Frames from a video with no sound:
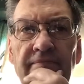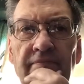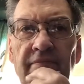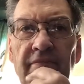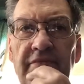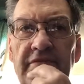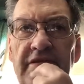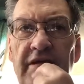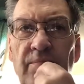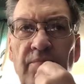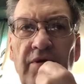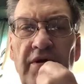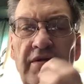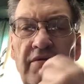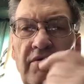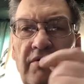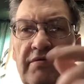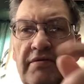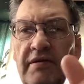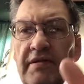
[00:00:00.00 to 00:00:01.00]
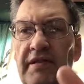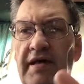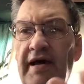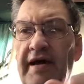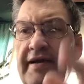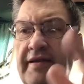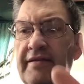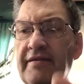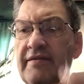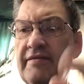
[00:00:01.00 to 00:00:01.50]
somewhere along the
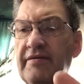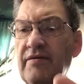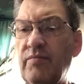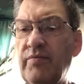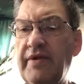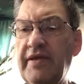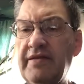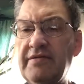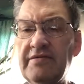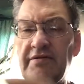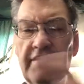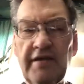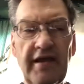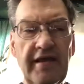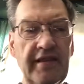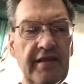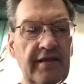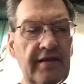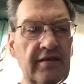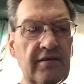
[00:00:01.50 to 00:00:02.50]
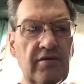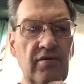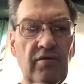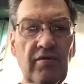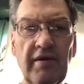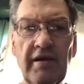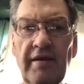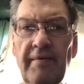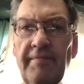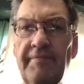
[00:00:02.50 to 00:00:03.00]
line, the weeds are getting
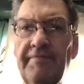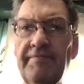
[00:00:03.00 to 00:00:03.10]
caught up.